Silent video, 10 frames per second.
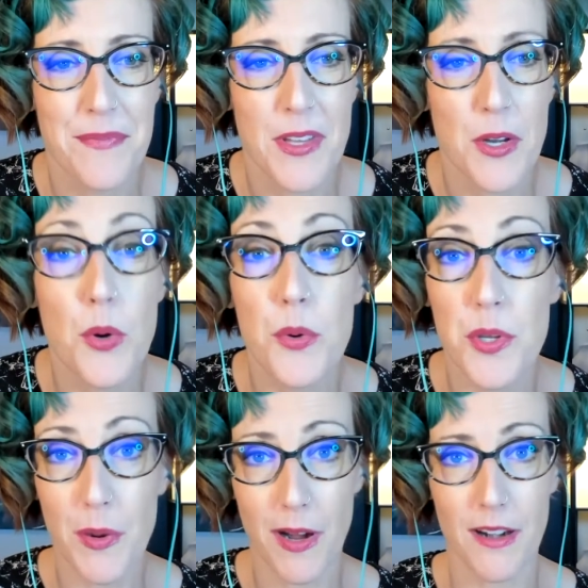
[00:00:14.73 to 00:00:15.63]
Who
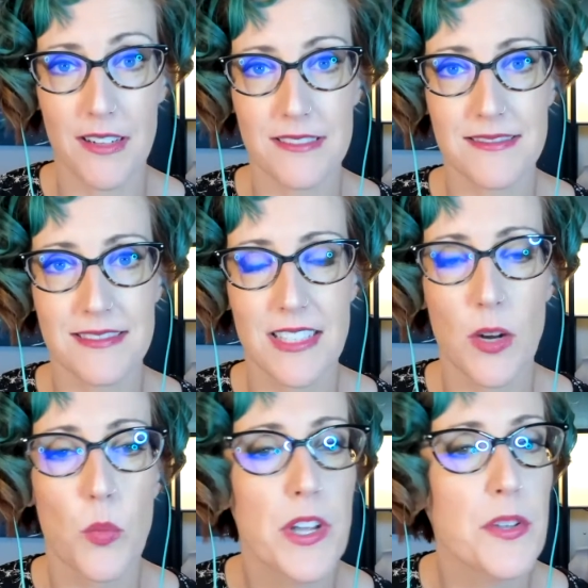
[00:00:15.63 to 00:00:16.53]
you are,
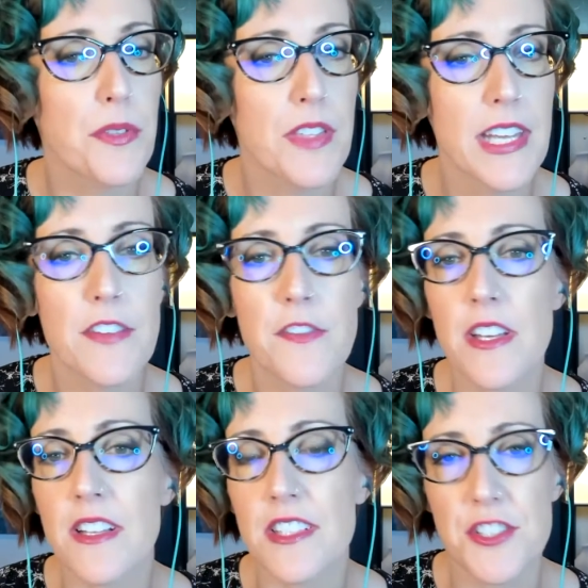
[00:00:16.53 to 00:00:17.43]
what you think,
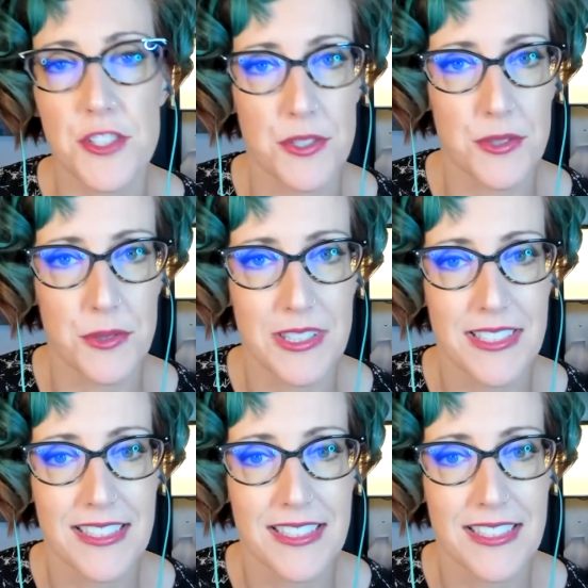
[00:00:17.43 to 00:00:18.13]
feel, and do,